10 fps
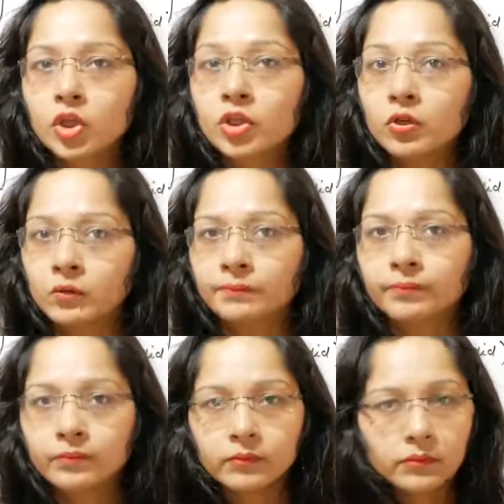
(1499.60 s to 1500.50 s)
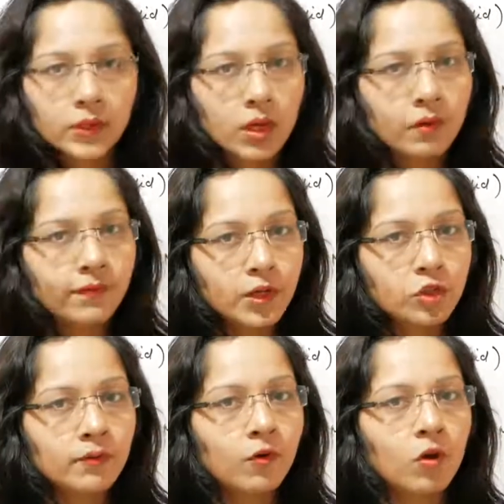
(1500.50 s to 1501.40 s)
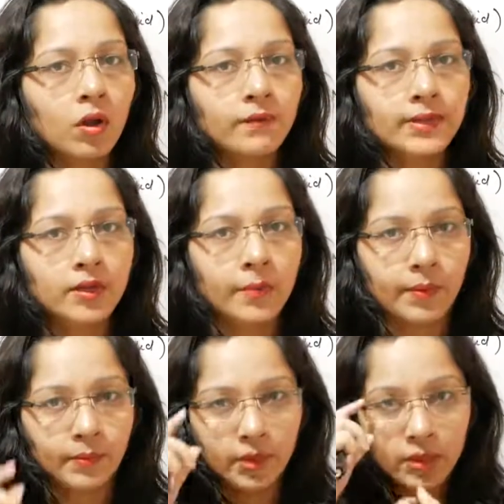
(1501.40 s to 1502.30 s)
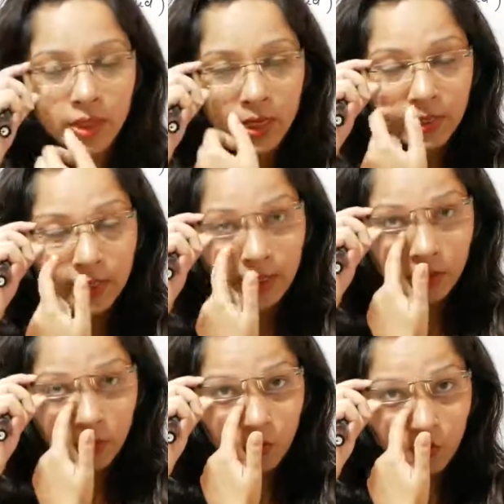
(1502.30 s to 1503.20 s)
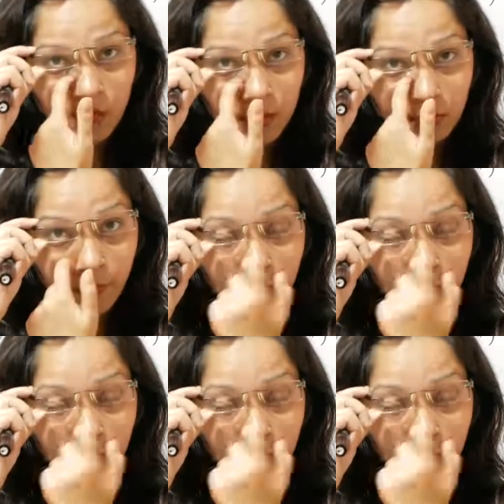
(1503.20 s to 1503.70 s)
So, first of all, always remember that 2 marks